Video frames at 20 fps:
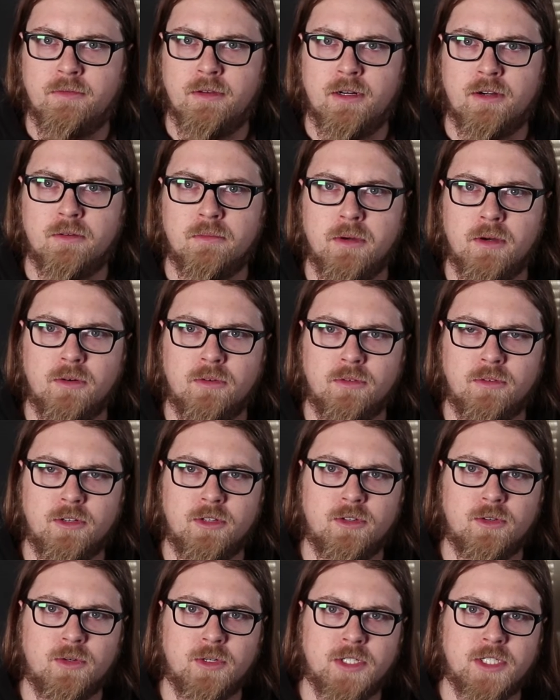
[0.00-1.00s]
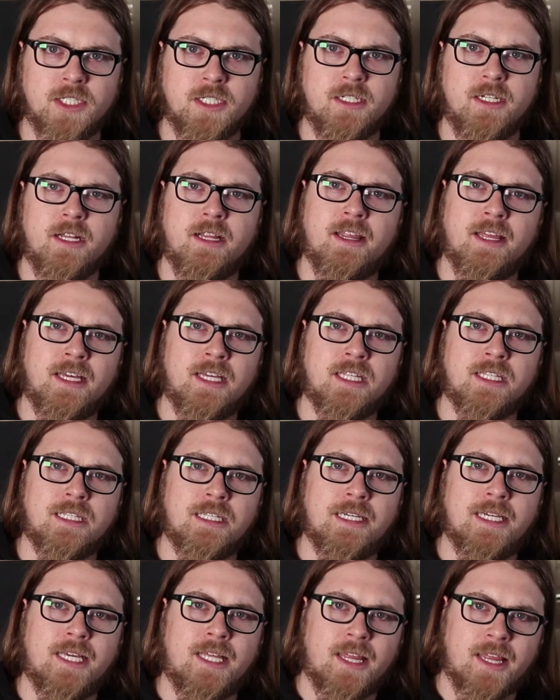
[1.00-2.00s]
intermodal distortion and things
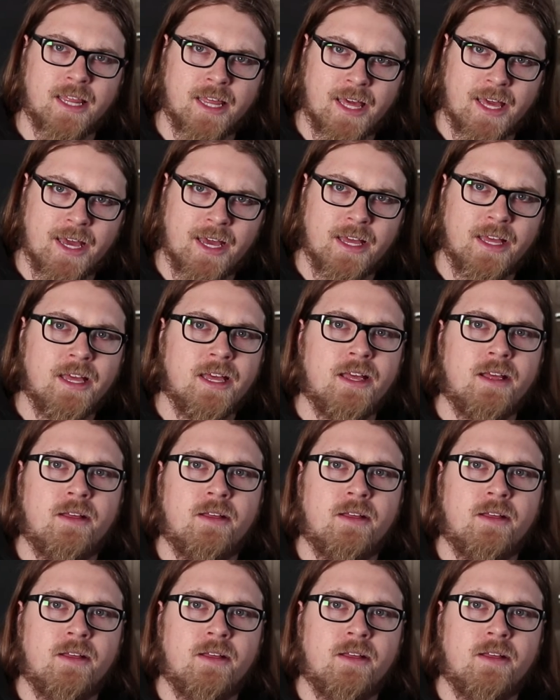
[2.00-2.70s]
like that